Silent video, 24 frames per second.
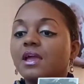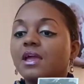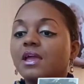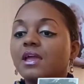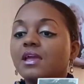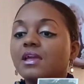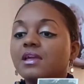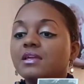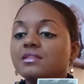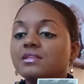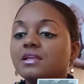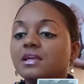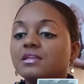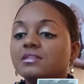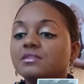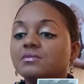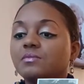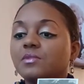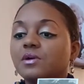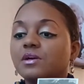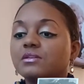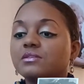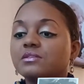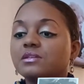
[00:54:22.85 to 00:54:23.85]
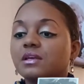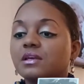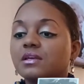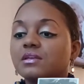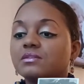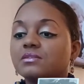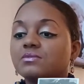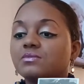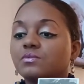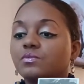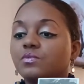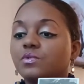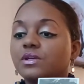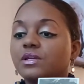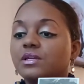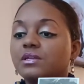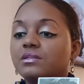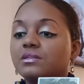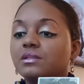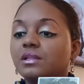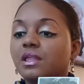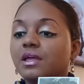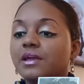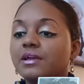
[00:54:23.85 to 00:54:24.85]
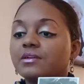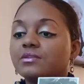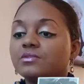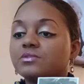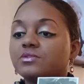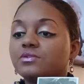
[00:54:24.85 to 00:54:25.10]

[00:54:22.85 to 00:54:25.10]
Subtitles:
in as much as we'd like